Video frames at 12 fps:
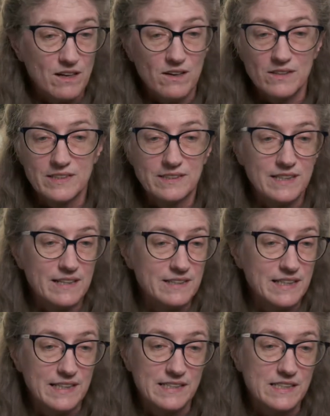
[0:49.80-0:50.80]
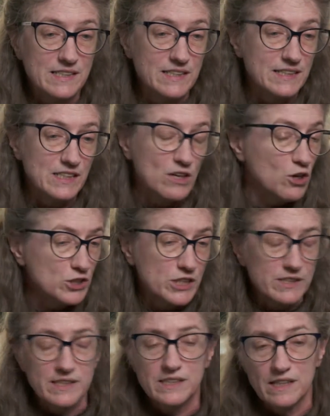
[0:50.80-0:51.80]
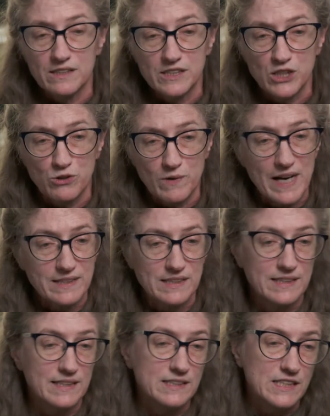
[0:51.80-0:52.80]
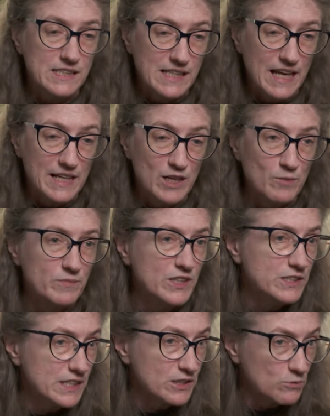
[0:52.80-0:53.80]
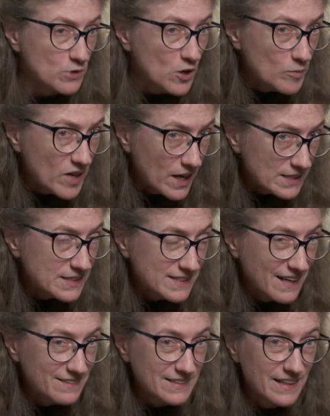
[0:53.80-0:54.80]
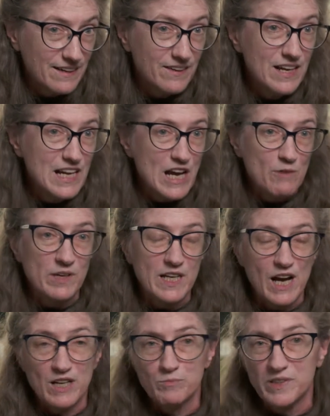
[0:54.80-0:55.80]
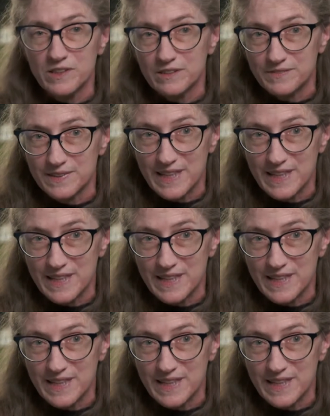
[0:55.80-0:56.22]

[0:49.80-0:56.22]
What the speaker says: all the techniques to culture the cells correctly and stain them using the robots down there. And we got beautiful